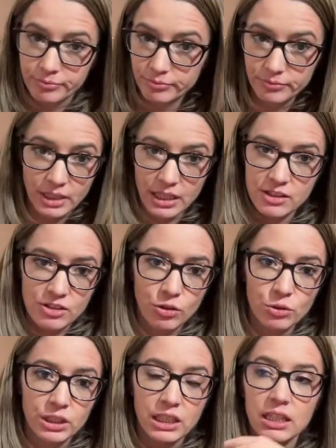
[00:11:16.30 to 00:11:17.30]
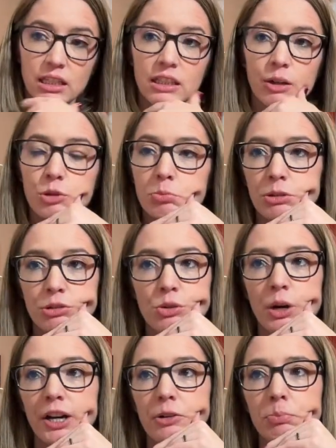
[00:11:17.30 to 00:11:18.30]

That's the only thing that would be required.